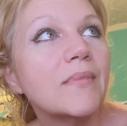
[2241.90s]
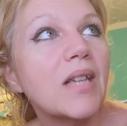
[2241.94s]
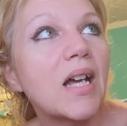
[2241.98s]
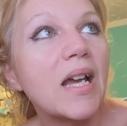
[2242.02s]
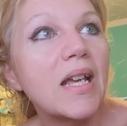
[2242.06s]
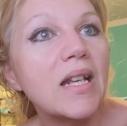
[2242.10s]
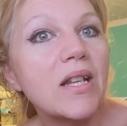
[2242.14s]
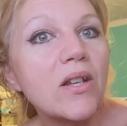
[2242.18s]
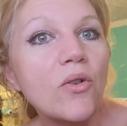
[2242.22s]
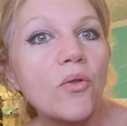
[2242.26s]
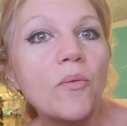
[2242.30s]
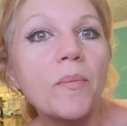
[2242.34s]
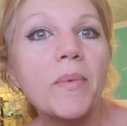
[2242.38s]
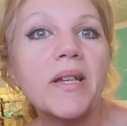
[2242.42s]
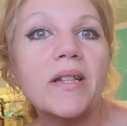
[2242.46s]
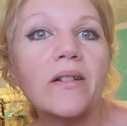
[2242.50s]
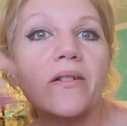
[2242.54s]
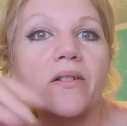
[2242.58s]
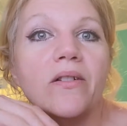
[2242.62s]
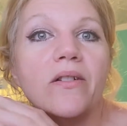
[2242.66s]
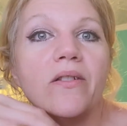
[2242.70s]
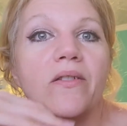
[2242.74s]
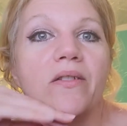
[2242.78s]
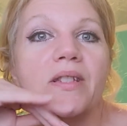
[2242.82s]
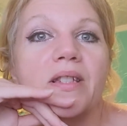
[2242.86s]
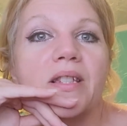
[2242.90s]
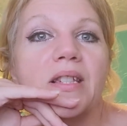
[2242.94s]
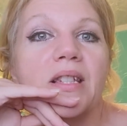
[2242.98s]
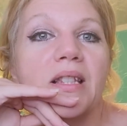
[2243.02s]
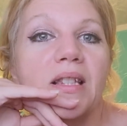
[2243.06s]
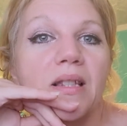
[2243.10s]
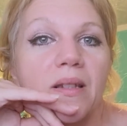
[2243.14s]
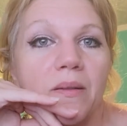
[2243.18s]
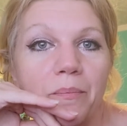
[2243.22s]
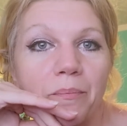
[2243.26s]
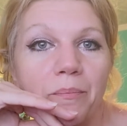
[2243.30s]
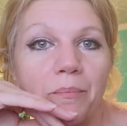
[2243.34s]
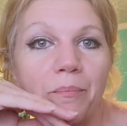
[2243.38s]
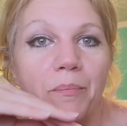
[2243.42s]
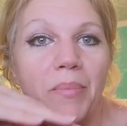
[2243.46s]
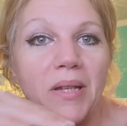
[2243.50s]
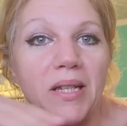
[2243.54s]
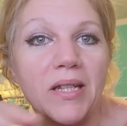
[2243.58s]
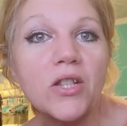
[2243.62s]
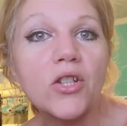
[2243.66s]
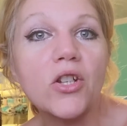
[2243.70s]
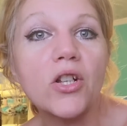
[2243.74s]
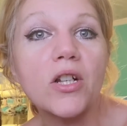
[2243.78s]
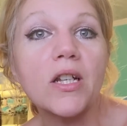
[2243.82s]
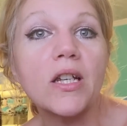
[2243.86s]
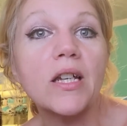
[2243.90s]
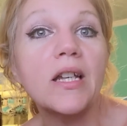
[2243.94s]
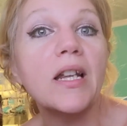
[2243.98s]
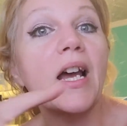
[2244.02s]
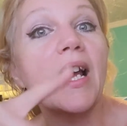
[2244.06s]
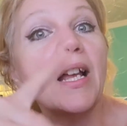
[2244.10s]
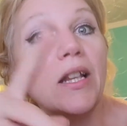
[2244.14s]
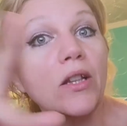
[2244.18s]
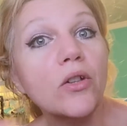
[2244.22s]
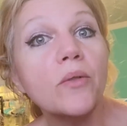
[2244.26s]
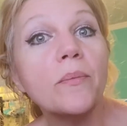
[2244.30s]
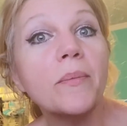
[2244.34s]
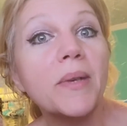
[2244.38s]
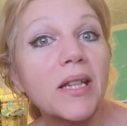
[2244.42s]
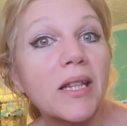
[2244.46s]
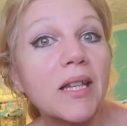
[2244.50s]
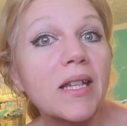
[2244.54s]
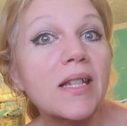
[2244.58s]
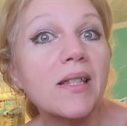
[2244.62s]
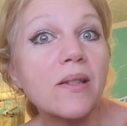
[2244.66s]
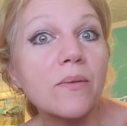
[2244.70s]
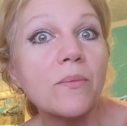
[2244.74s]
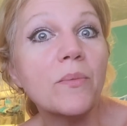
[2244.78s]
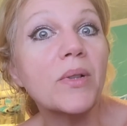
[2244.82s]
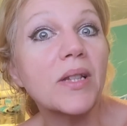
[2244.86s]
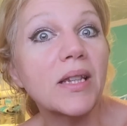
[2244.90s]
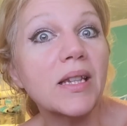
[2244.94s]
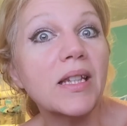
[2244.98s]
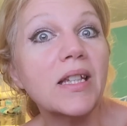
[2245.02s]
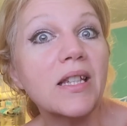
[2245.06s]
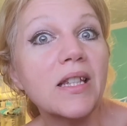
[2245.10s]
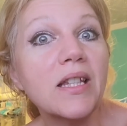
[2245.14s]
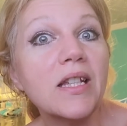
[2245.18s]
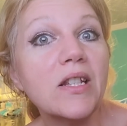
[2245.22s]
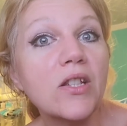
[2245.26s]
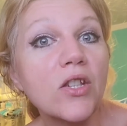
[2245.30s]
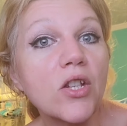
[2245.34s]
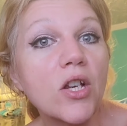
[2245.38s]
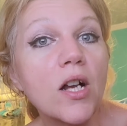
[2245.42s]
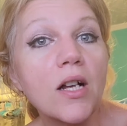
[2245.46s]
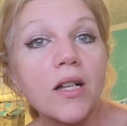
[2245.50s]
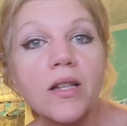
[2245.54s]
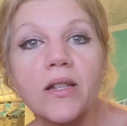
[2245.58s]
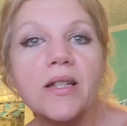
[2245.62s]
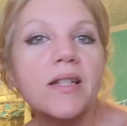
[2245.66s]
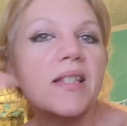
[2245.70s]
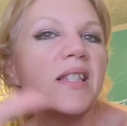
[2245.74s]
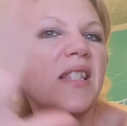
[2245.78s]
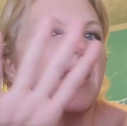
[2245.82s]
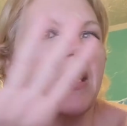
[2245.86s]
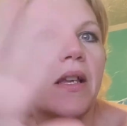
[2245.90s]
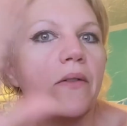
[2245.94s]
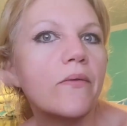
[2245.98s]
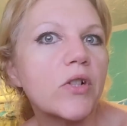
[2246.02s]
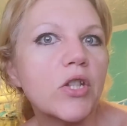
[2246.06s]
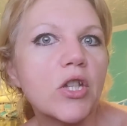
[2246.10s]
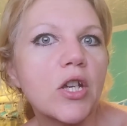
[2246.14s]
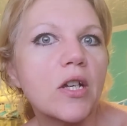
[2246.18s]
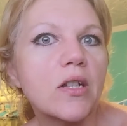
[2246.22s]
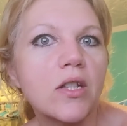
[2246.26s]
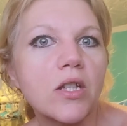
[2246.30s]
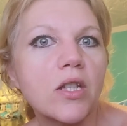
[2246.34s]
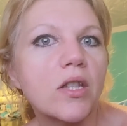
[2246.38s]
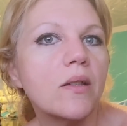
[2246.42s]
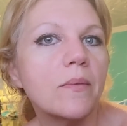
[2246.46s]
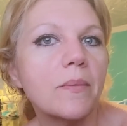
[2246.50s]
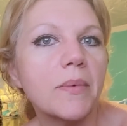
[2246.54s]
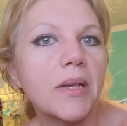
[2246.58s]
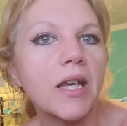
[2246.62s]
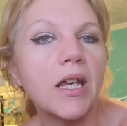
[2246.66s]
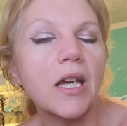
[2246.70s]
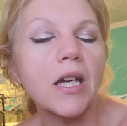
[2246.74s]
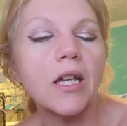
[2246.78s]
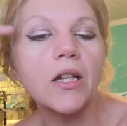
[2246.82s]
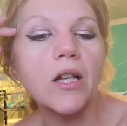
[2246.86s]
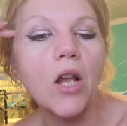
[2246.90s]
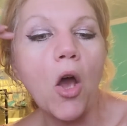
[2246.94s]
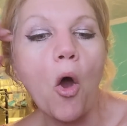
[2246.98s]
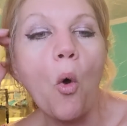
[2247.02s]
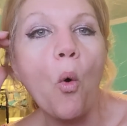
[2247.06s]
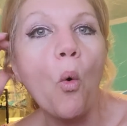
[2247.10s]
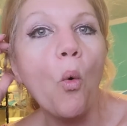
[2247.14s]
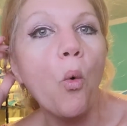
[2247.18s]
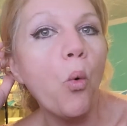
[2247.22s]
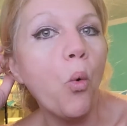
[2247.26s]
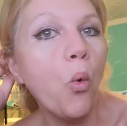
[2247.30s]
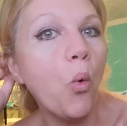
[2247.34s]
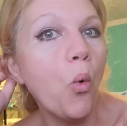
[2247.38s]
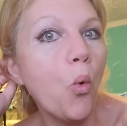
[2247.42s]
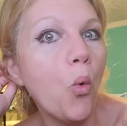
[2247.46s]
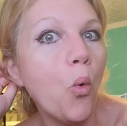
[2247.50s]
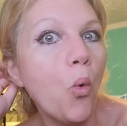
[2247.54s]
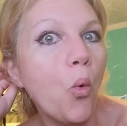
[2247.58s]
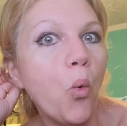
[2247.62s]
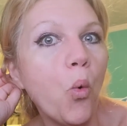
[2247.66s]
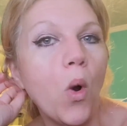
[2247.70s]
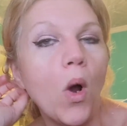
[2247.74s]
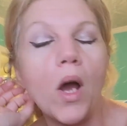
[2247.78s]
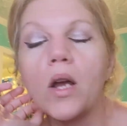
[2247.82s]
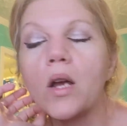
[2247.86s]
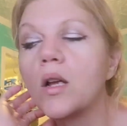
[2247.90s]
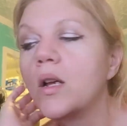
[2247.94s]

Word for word: I know better to binge on it. I learned my lesson with Lily's chocolates, never touch them again. Woo!